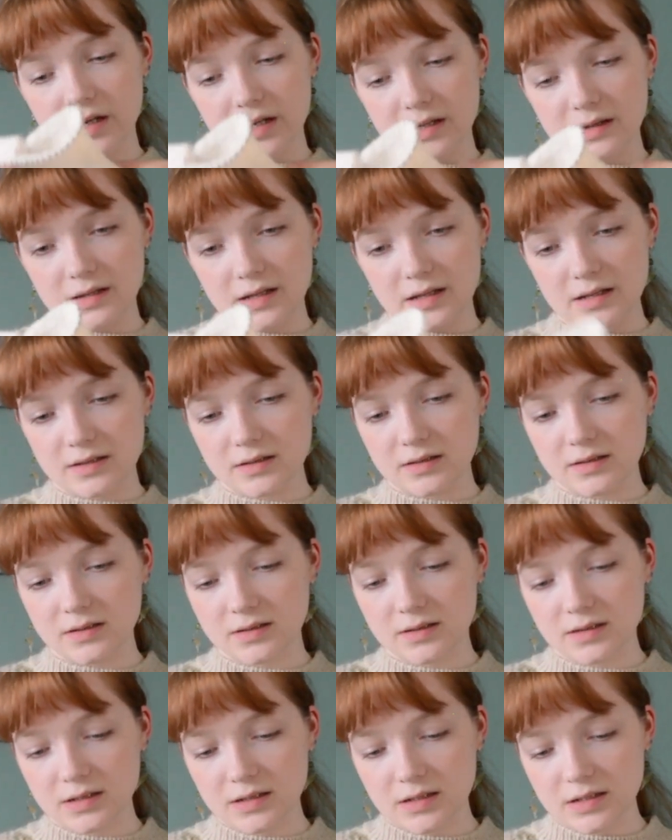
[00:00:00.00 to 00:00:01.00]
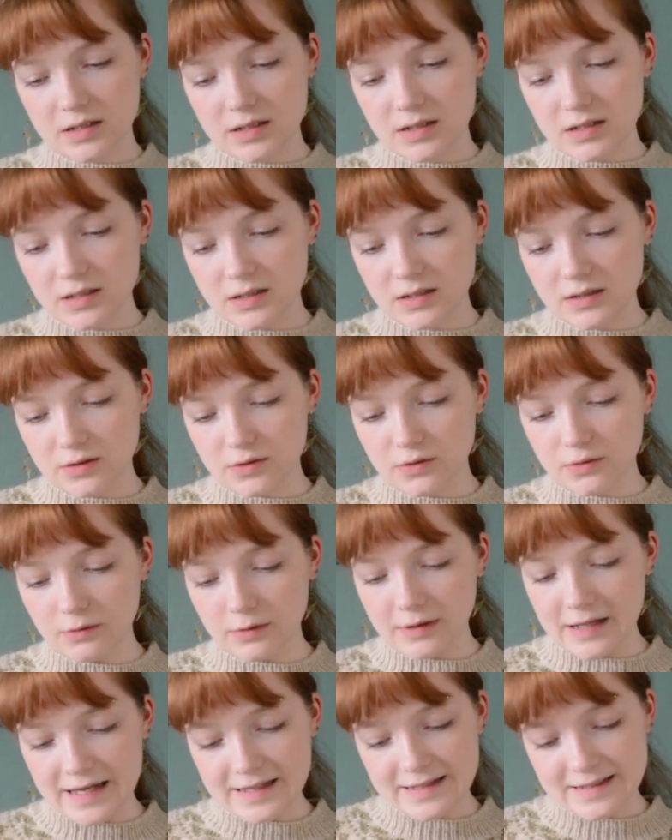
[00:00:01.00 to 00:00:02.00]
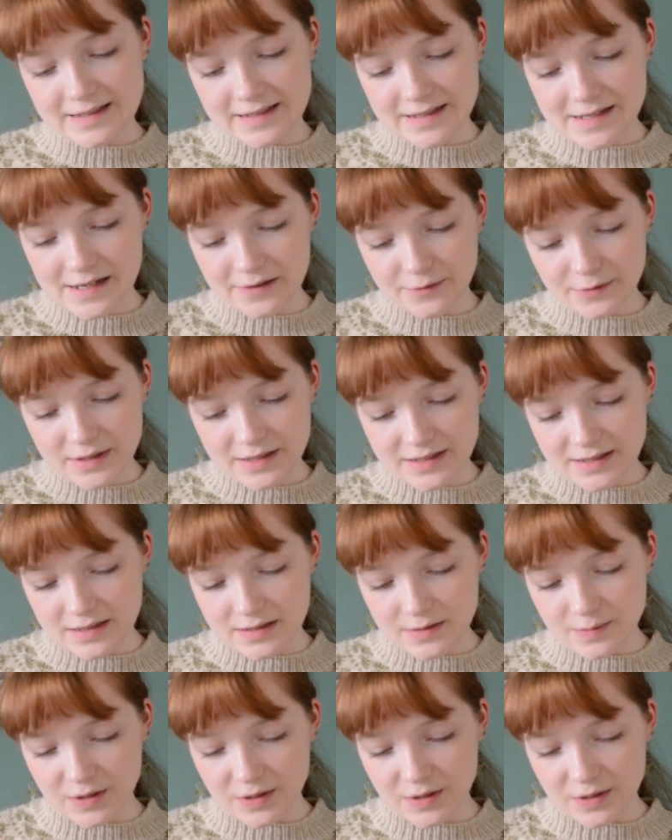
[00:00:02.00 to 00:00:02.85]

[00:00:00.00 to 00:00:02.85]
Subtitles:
and then do less decreases,